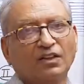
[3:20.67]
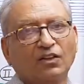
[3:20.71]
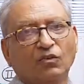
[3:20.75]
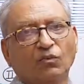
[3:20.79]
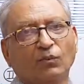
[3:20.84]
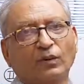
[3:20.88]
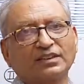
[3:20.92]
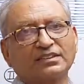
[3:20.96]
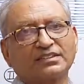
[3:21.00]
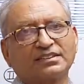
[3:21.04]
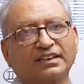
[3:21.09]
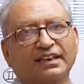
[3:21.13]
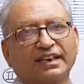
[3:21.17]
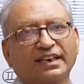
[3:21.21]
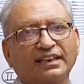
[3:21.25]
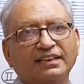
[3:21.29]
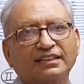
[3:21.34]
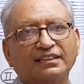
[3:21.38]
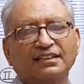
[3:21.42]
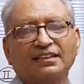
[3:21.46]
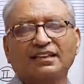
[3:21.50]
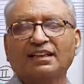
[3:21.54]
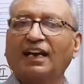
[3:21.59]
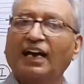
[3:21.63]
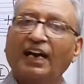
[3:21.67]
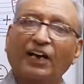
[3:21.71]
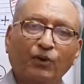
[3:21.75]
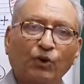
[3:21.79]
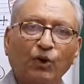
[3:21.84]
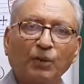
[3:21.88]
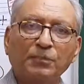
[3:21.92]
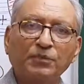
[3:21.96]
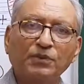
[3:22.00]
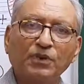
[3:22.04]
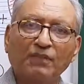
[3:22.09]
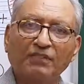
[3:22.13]
Once again, I
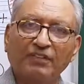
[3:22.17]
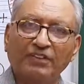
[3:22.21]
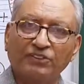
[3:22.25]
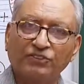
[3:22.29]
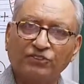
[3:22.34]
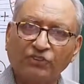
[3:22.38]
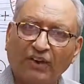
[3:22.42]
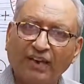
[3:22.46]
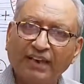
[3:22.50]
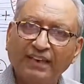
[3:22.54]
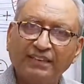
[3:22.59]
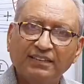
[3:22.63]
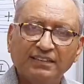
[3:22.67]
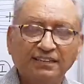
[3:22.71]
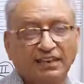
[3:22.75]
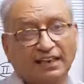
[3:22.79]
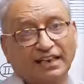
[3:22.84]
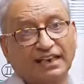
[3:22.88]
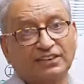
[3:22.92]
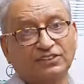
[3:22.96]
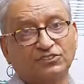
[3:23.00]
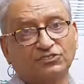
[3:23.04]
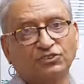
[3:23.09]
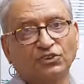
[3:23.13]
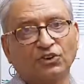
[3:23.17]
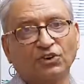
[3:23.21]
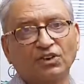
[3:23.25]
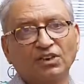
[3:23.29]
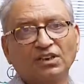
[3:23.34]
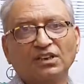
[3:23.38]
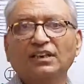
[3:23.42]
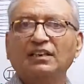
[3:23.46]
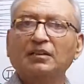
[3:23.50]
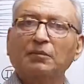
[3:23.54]
hope you have enjoyed and so